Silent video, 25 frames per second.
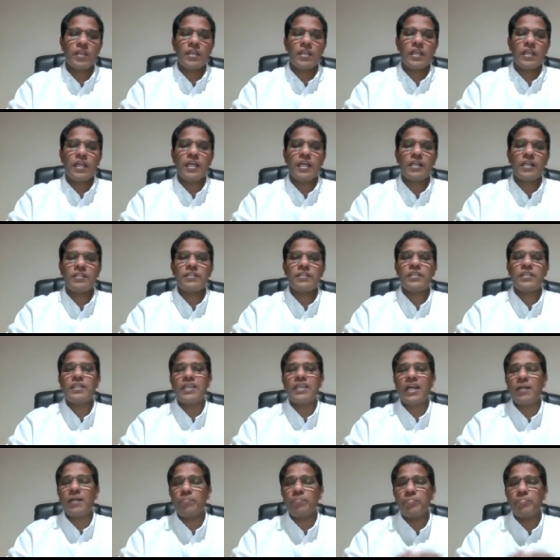And
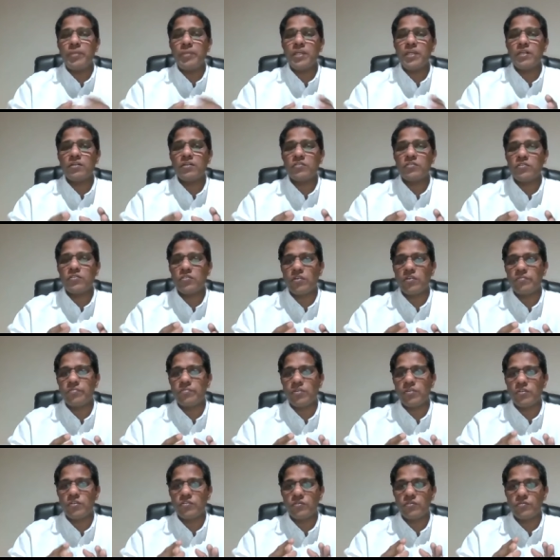the appearance of
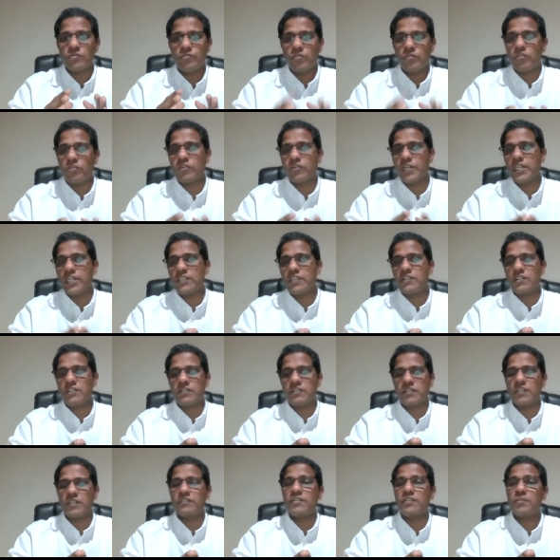those four
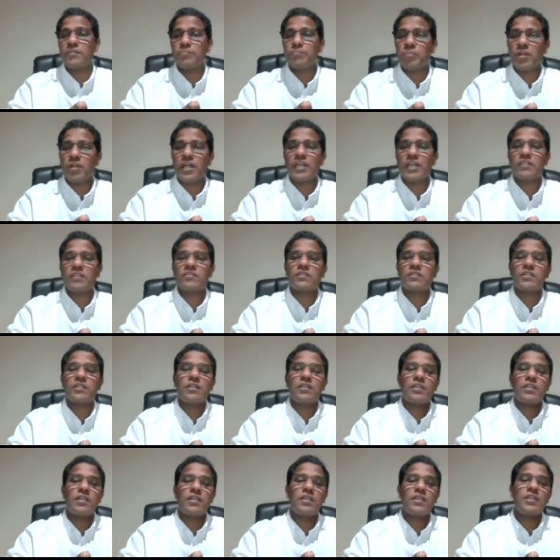angels are symbolized
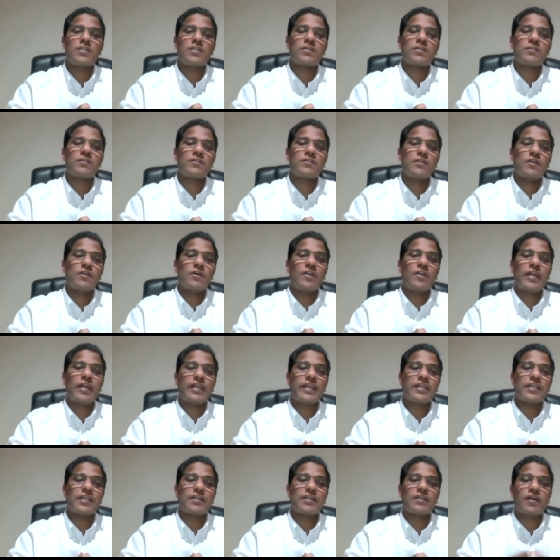here
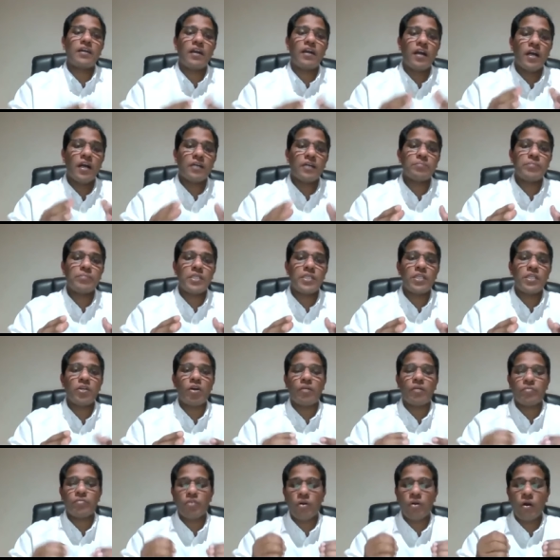like an army of
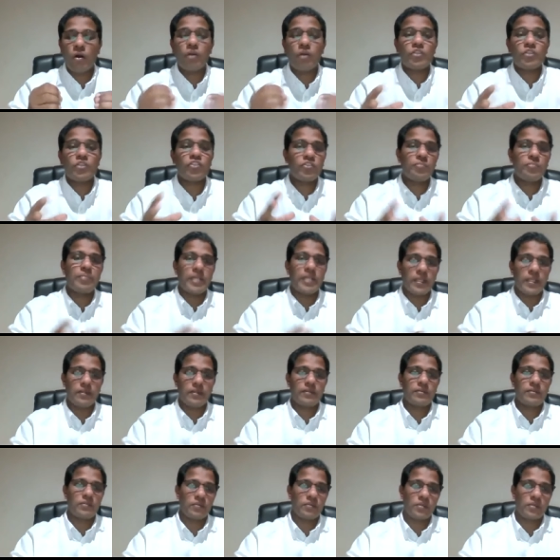horsemen,
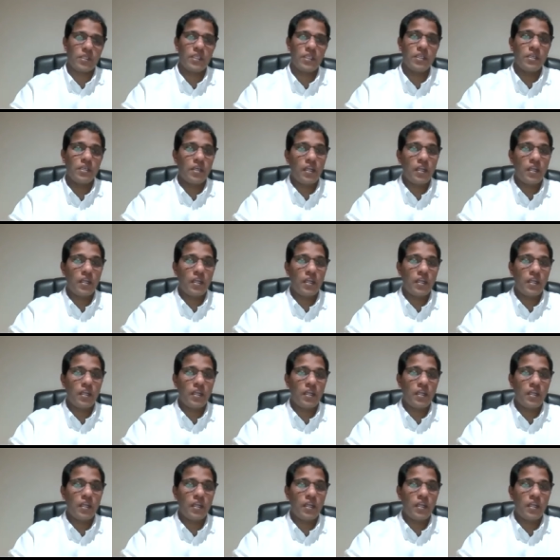okay?